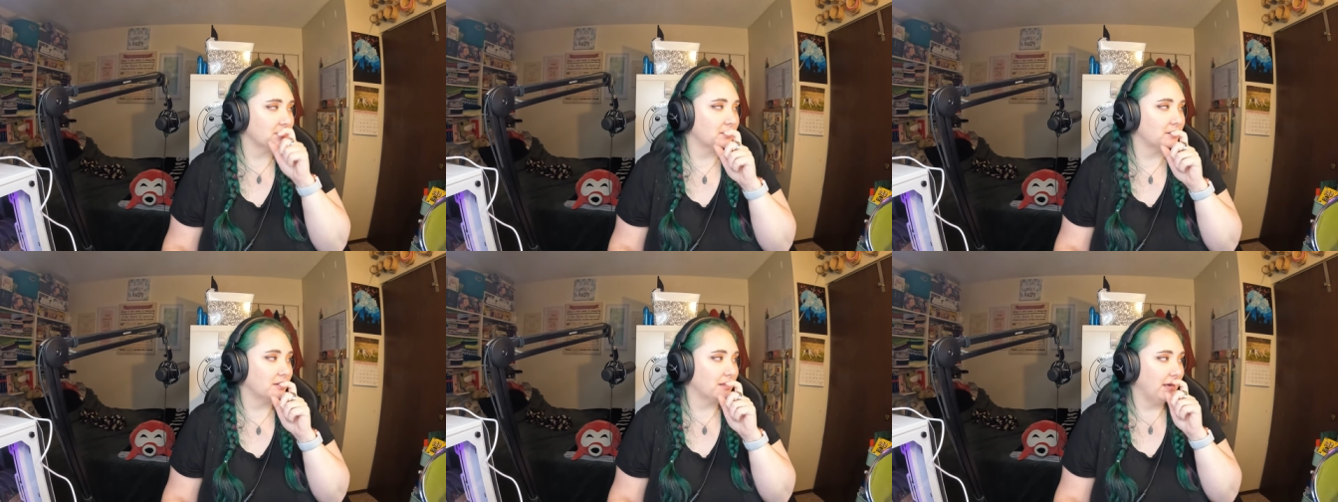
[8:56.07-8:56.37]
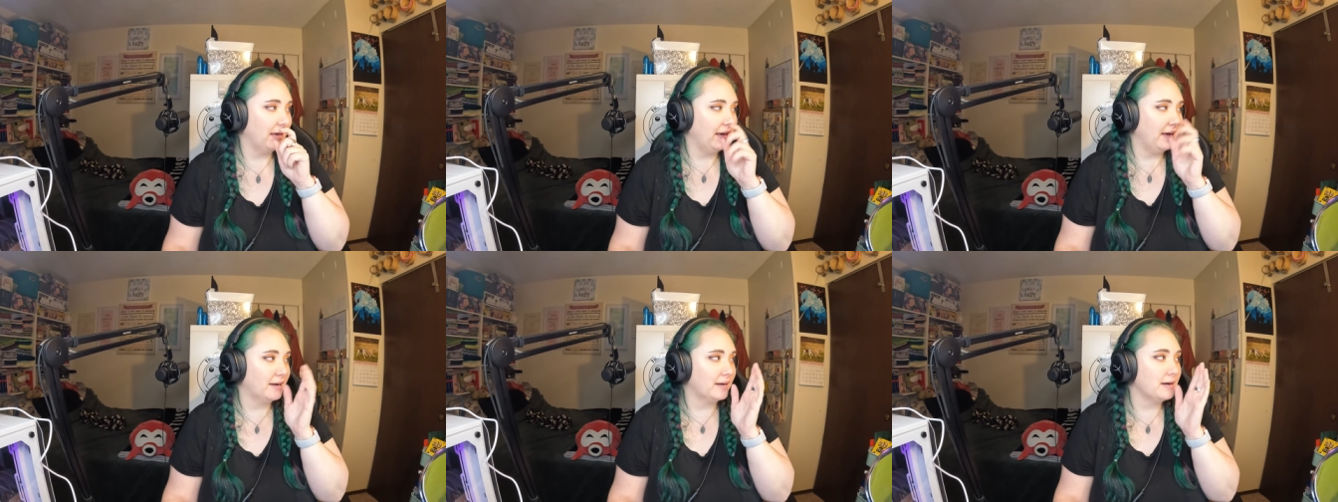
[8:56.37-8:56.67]
Oh, the
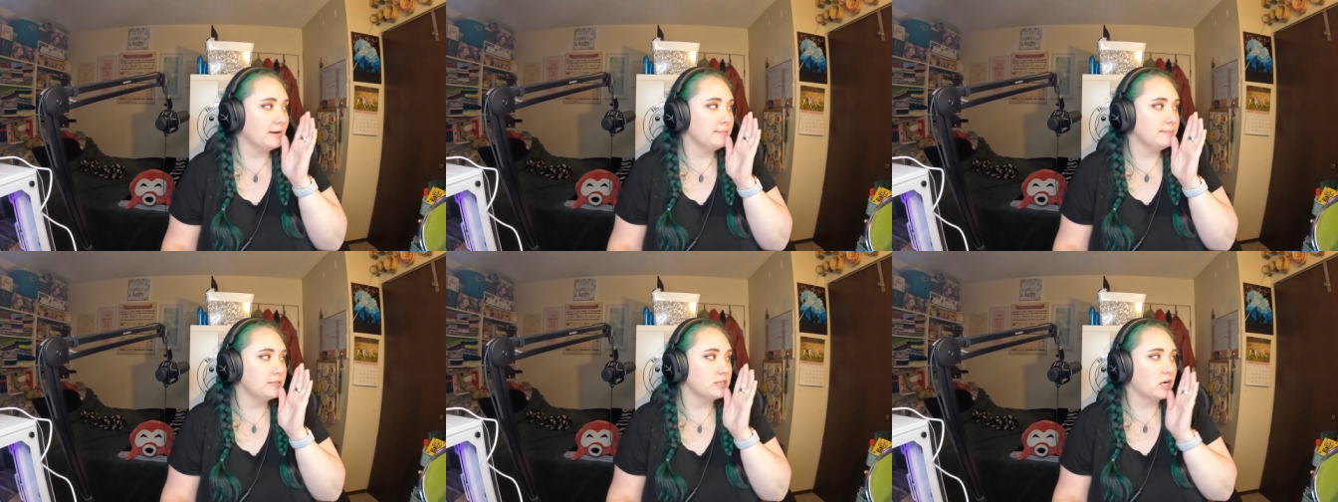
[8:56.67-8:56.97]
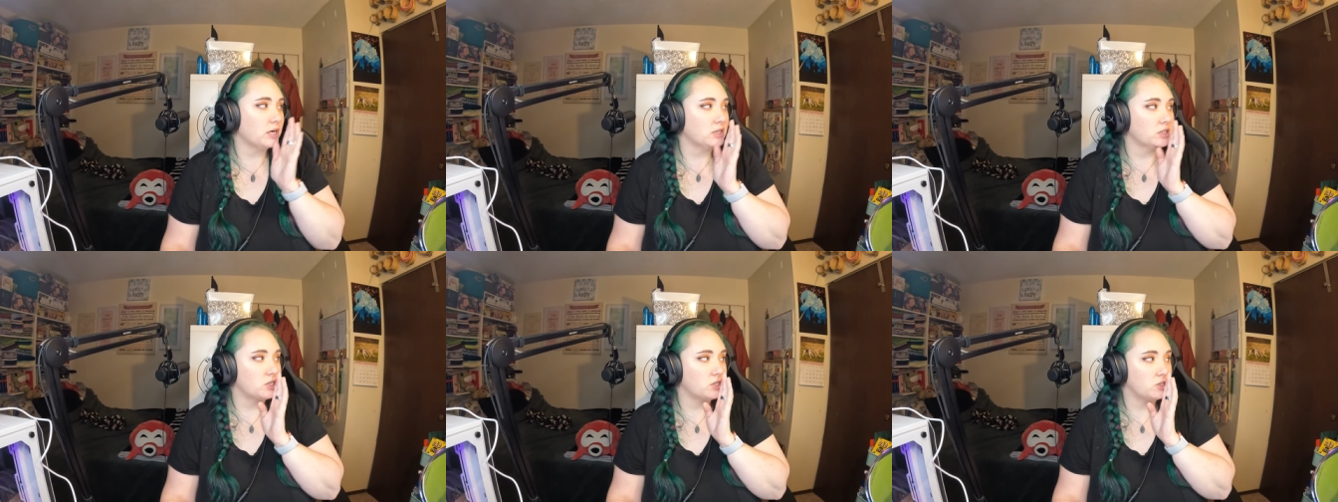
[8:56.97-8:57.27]
hiccups
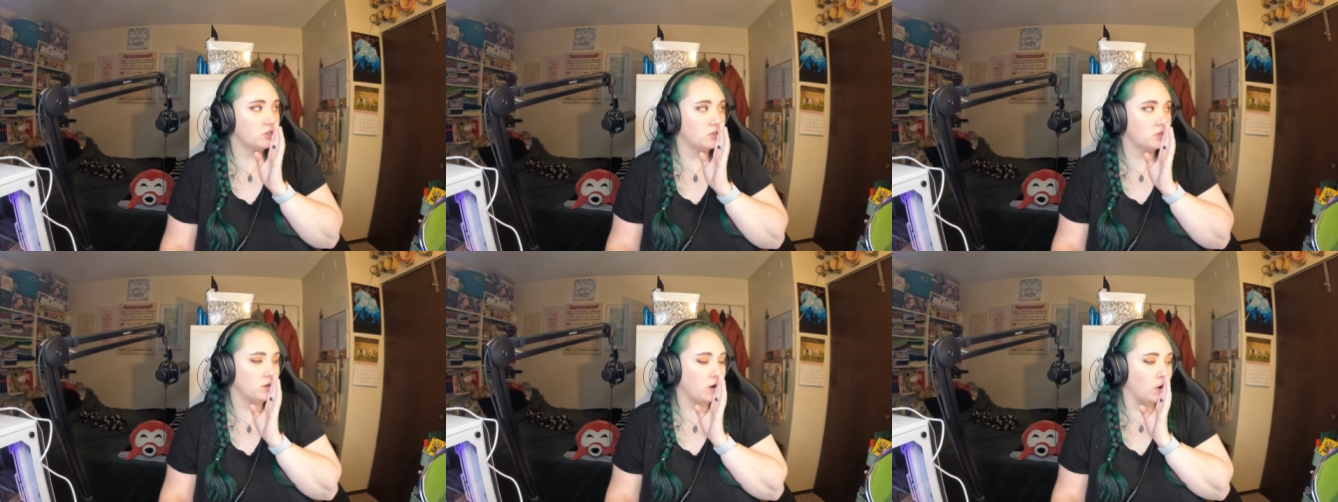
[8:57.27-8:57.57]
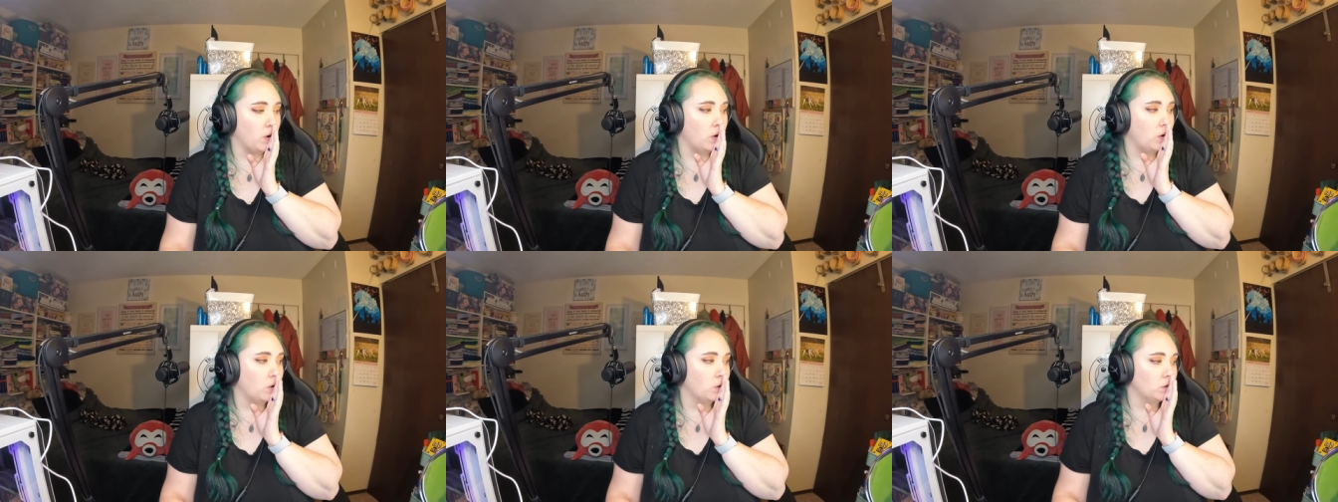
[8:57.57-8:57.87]
are
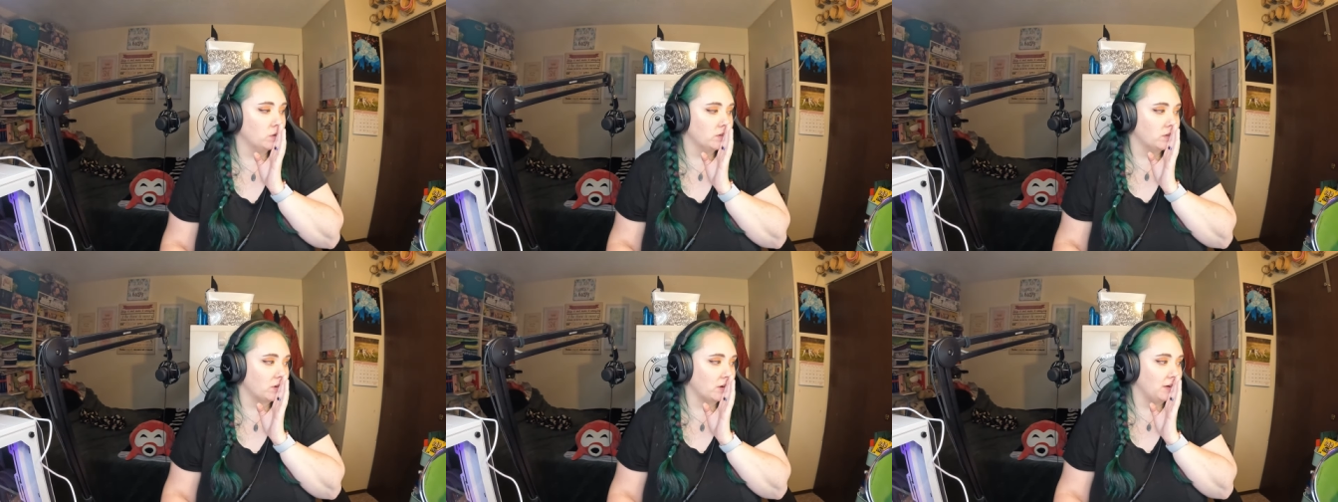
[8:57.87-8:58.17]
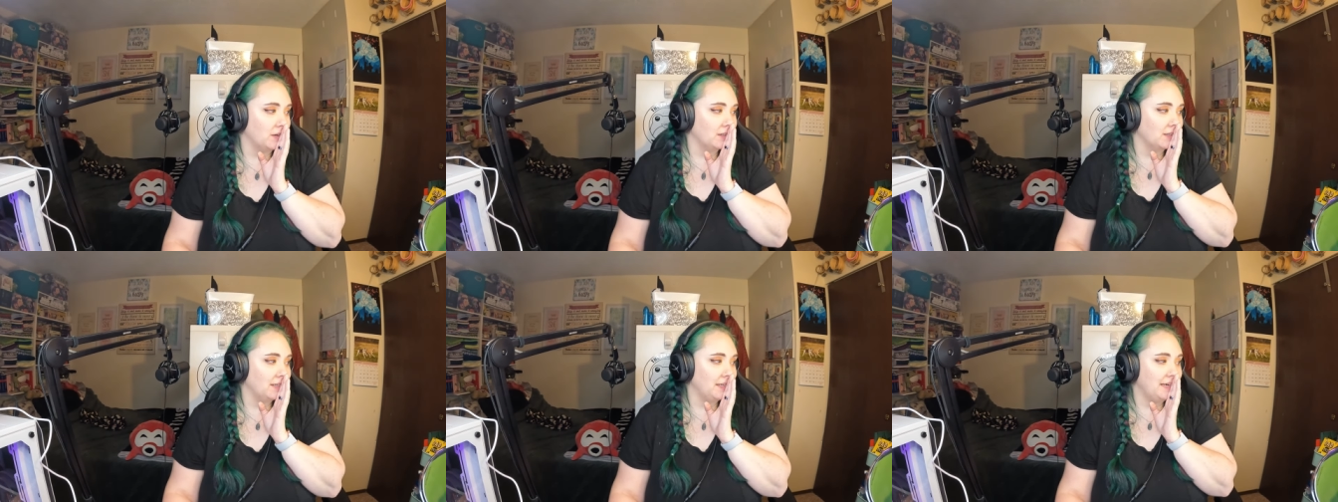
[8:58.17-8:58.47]
so
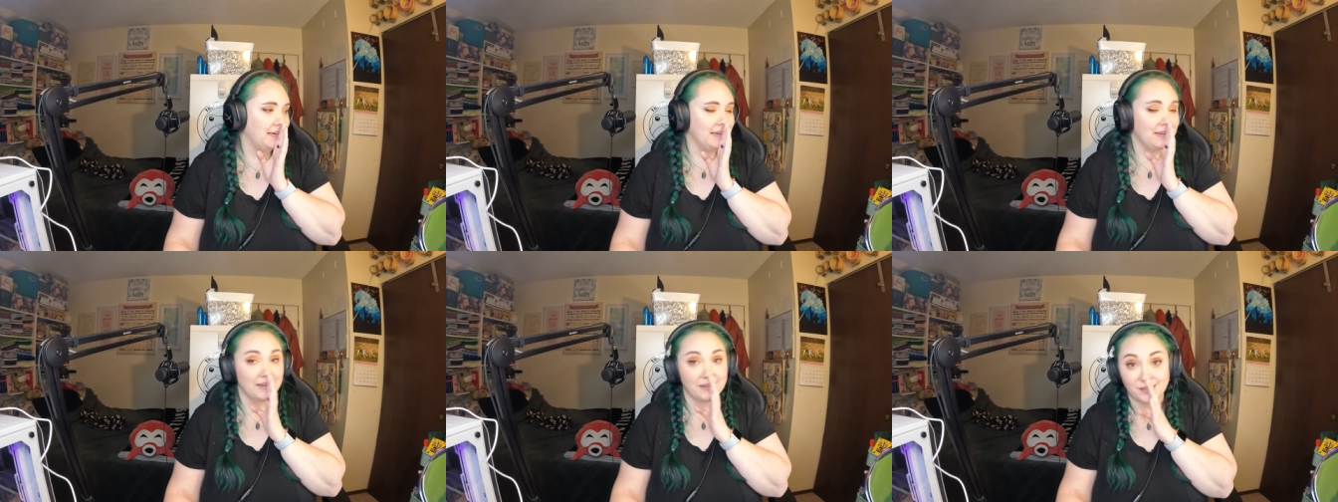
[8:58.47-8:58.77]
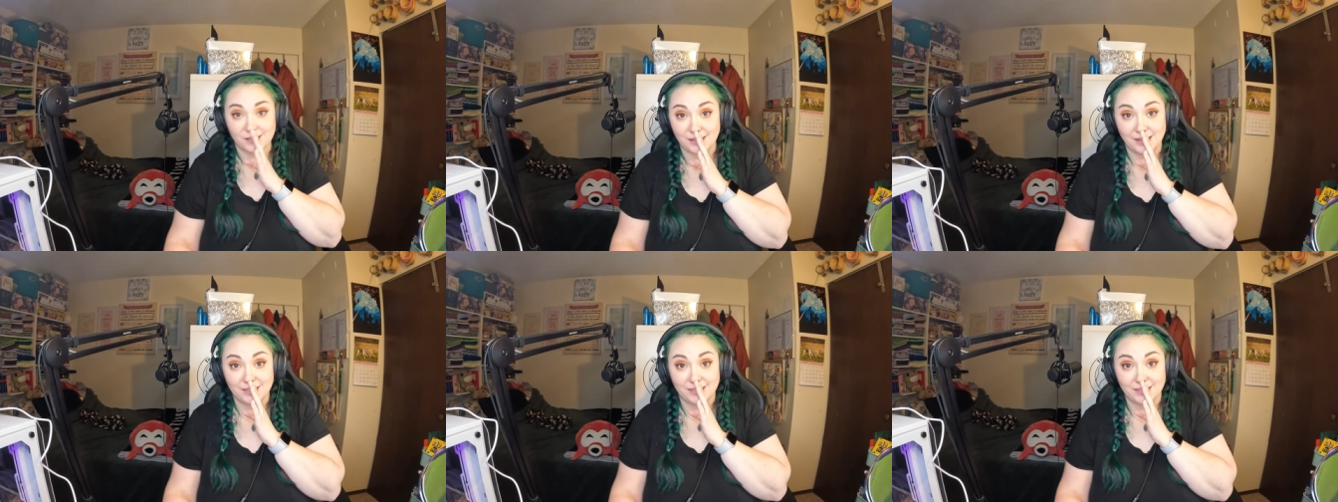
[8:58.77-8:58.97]
strong today, and I,